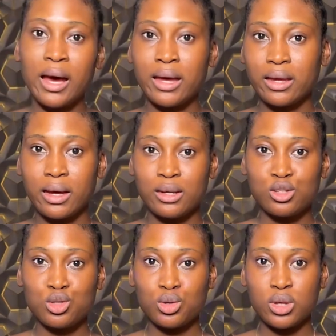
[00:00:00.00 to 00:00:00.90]
Guys,
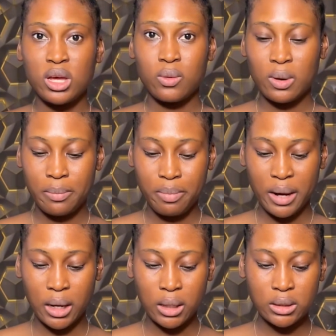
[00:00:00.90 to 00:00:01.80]
so yeah, we're
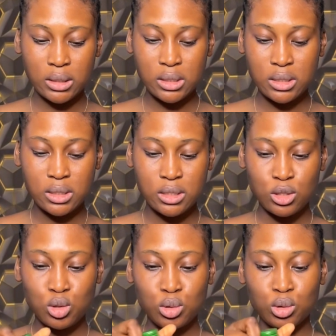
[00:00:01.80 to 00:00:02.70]
back. This is the
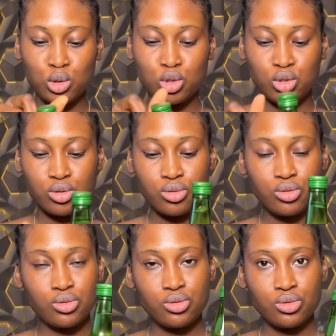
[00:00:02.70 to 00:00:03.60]
soju
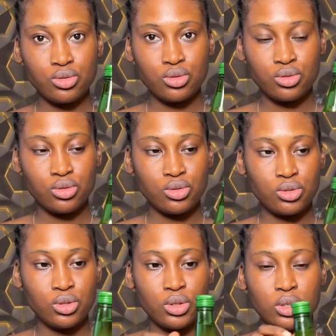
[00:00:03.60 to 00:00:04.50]

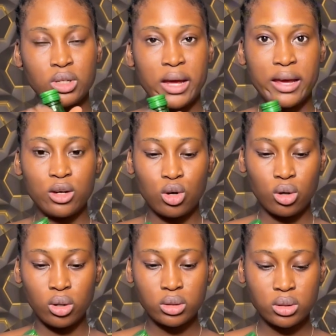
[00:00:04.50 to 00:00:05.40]
that I
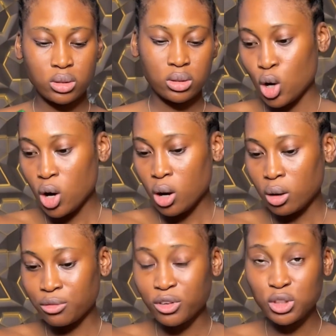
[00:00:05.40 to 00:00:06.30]
got.
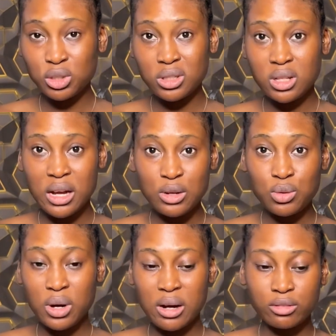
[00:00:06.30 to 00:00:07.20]
Unfortunately, I
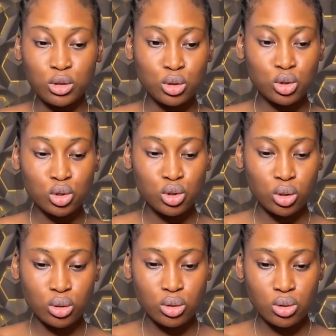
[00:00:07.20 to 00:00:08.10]
don't have those
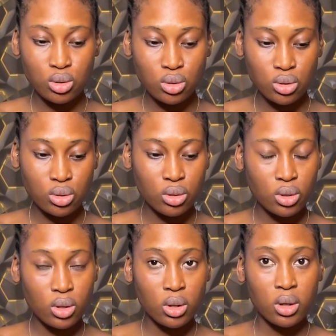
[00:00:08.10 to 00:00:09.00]
shots
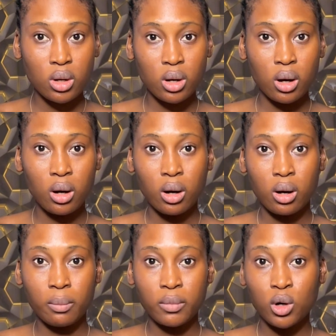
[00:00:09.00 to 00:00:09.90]

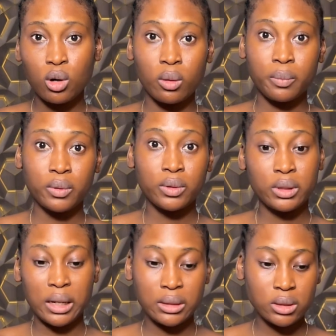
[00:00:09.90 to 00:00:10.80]
cup
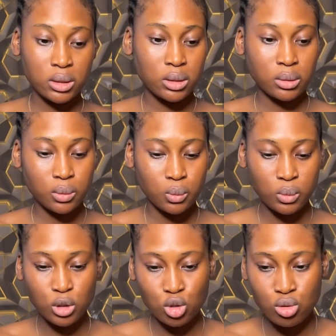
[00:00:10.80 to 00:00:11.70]
that
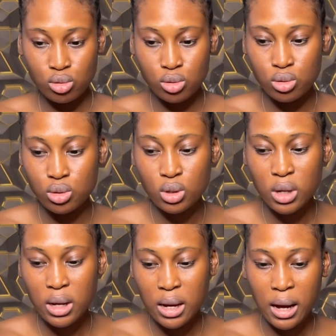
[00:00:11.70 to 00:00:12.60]
we use,
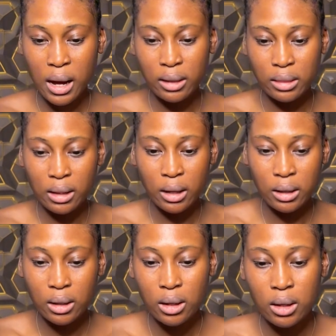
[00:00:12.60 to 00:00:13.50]
and then